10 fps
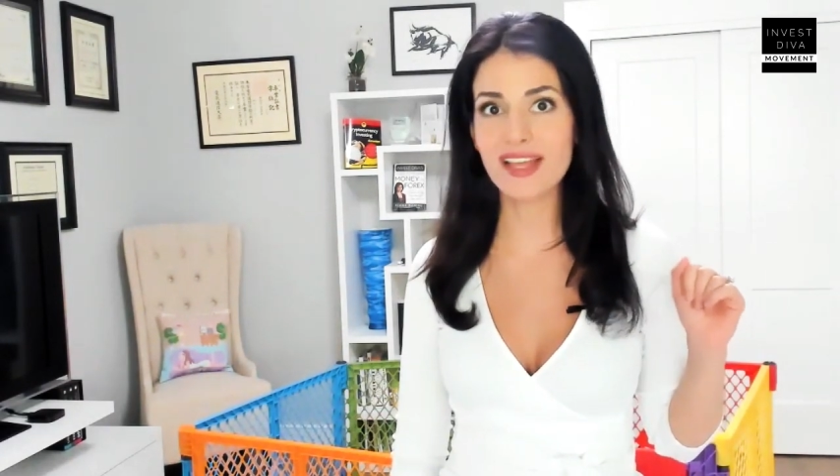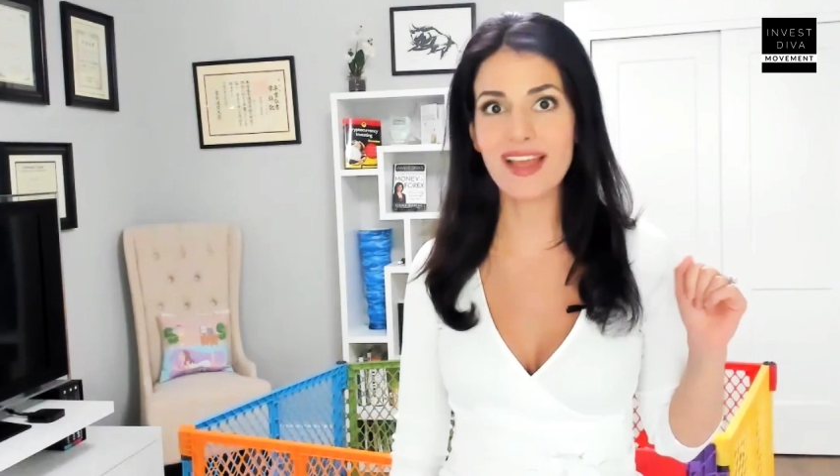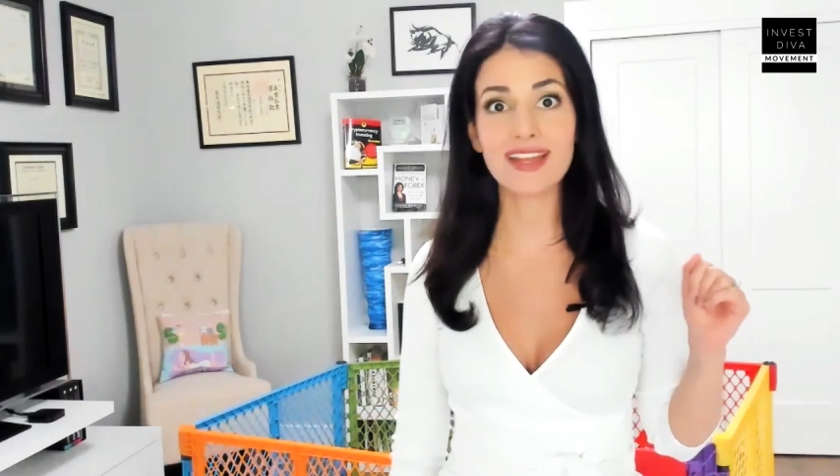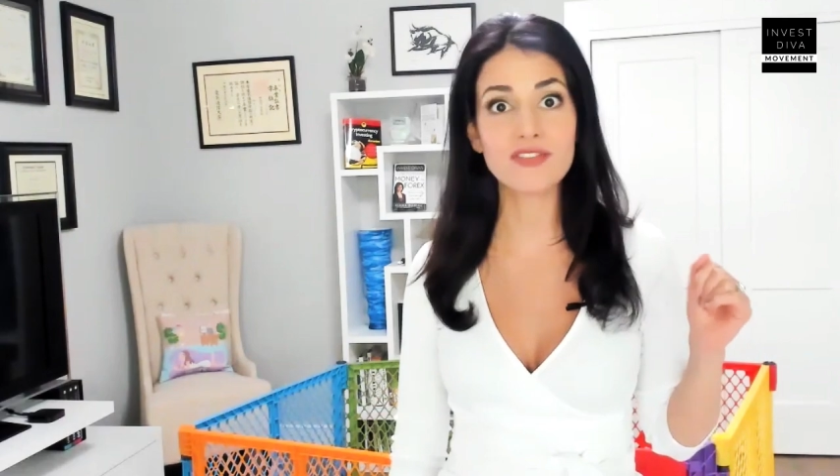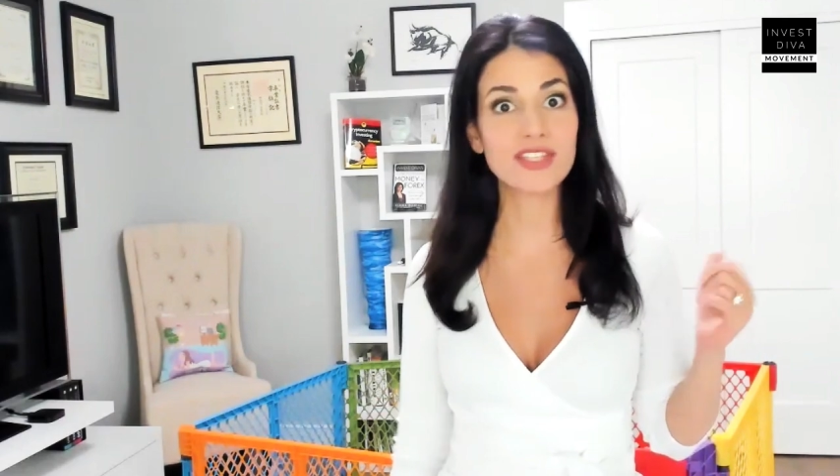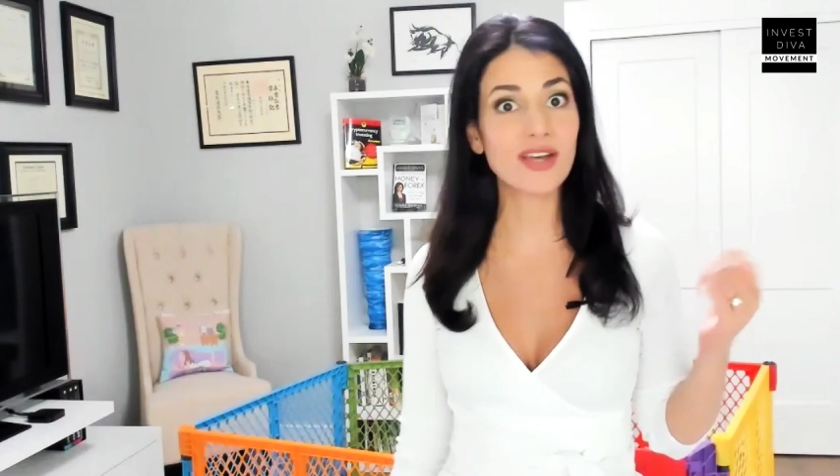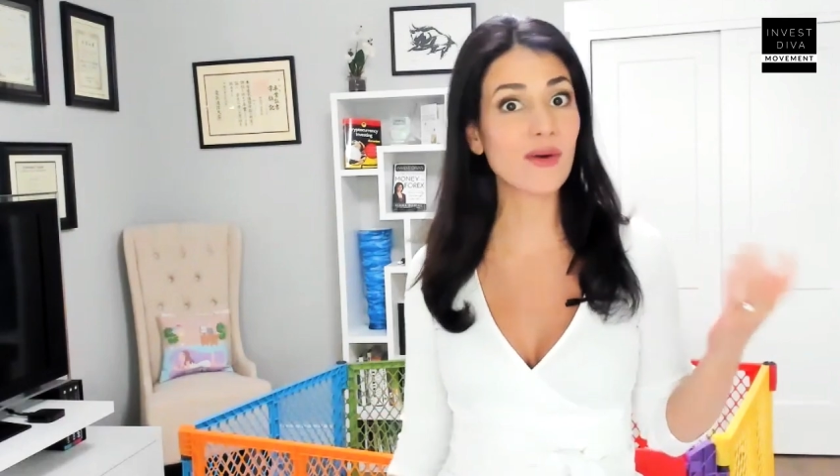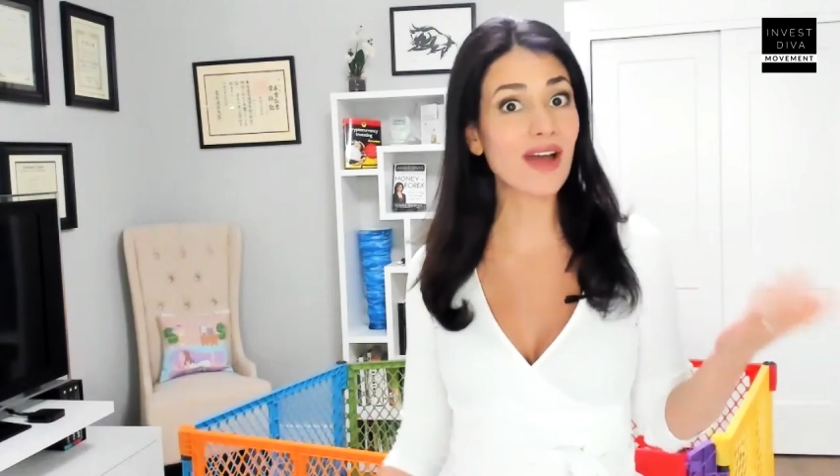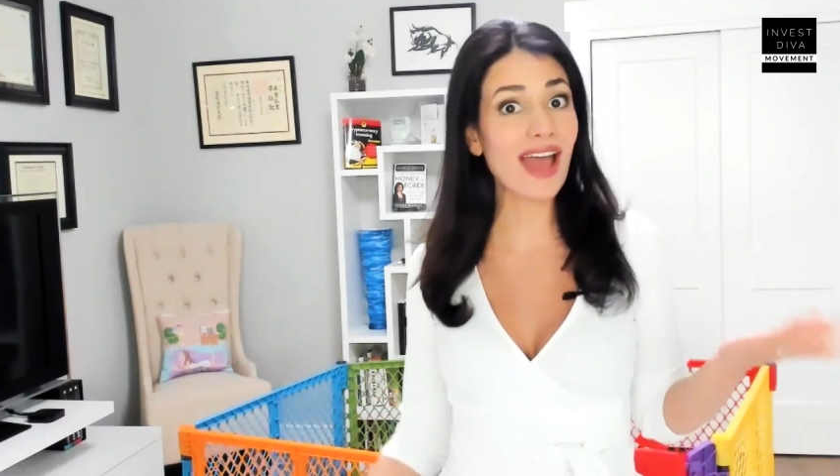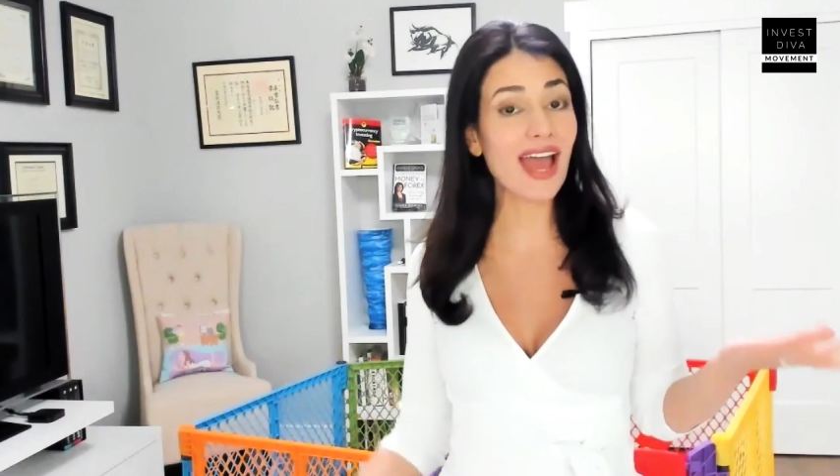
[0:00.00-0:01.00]
and if
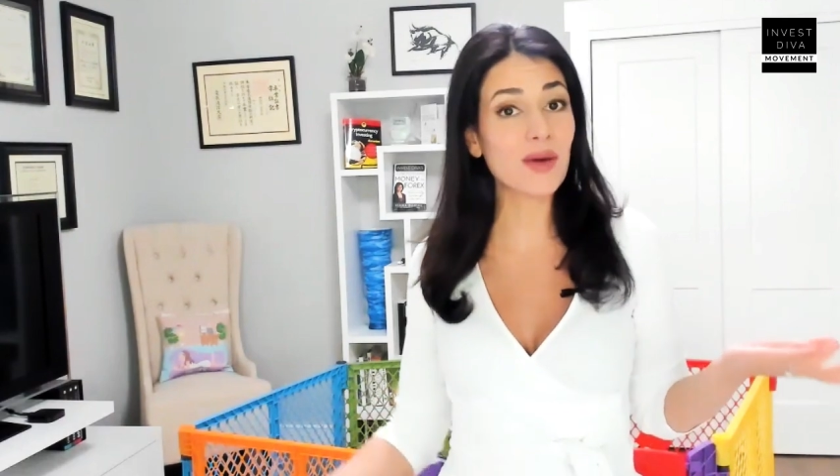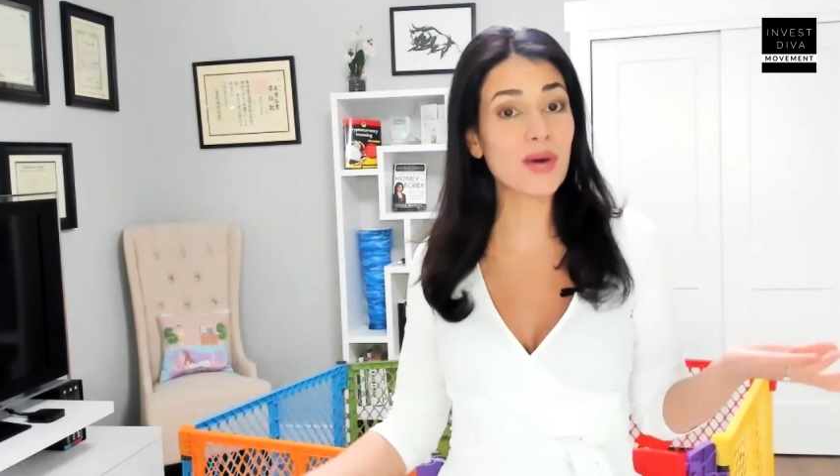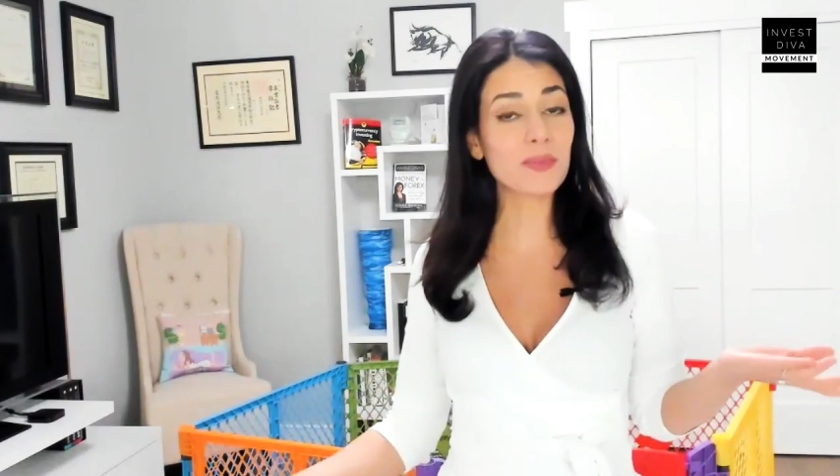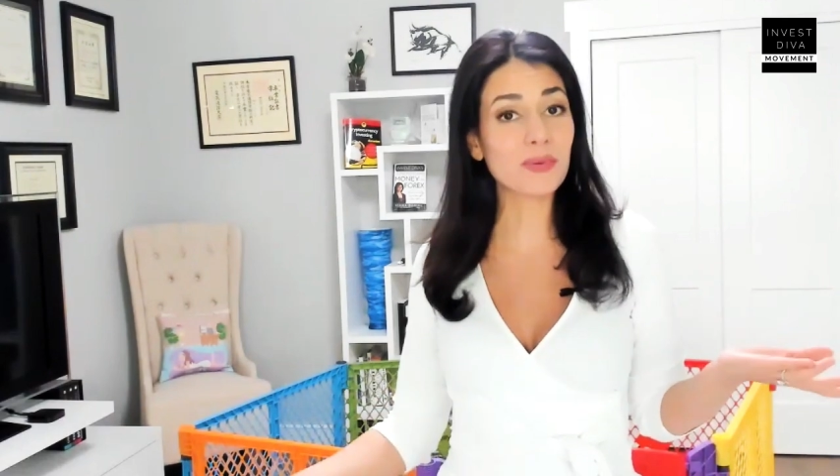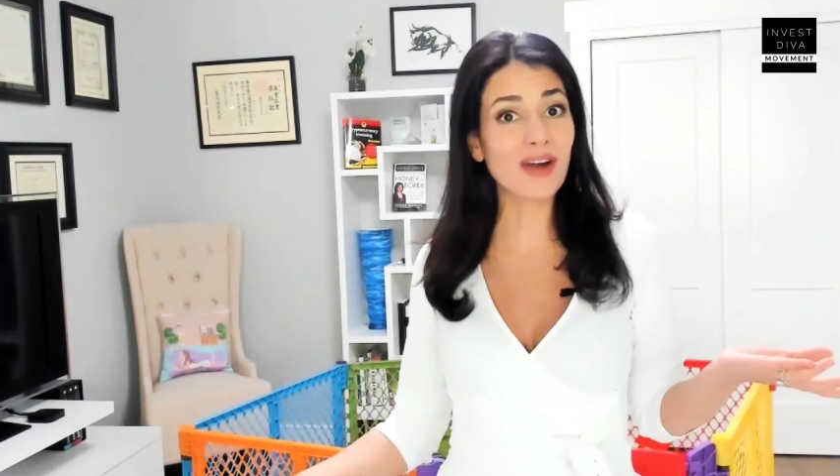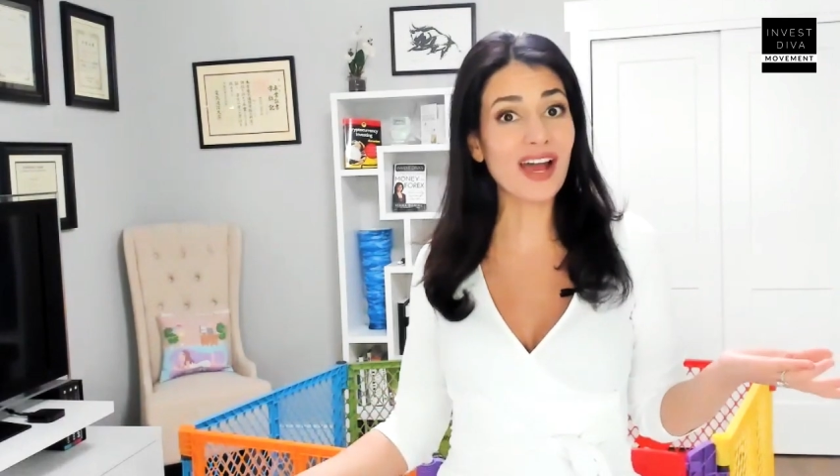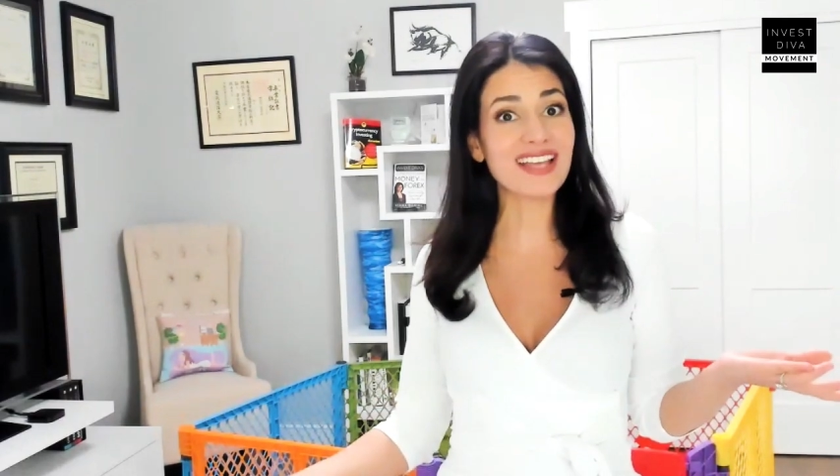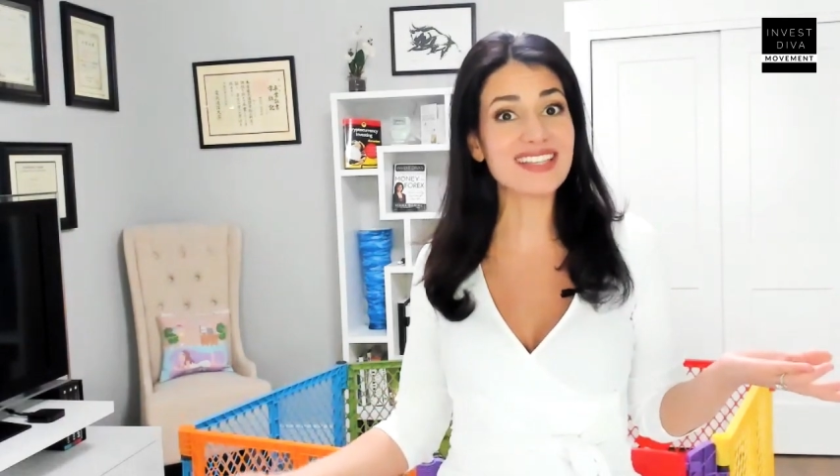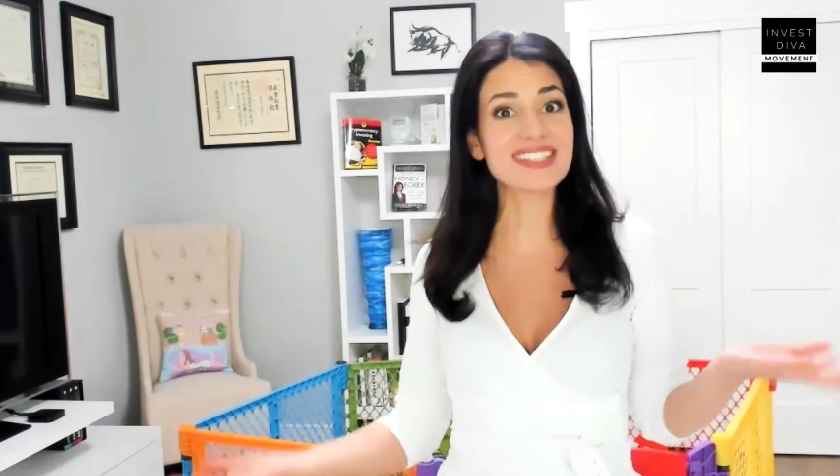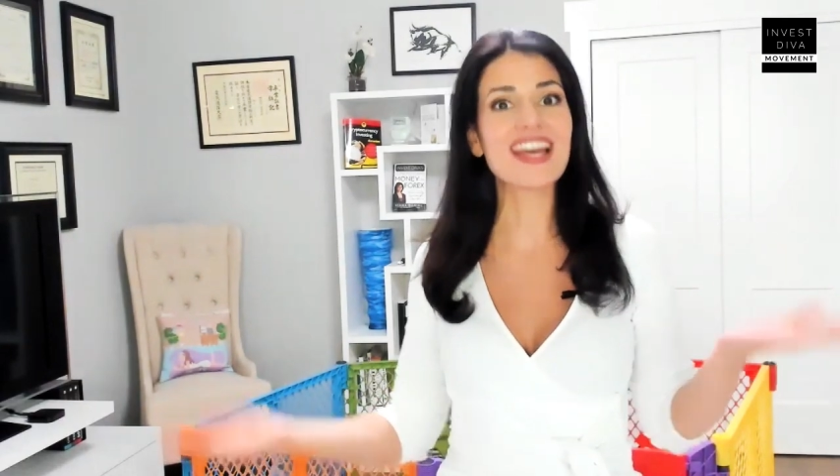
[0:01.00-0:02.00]
so, at what
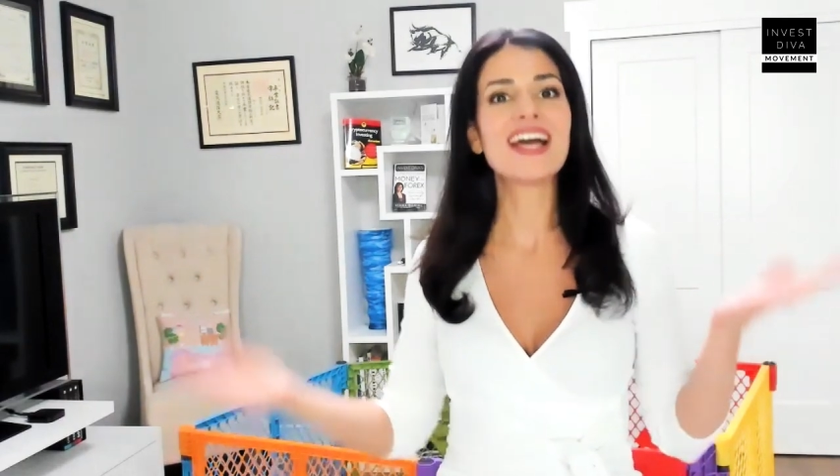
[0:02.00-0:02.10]
price?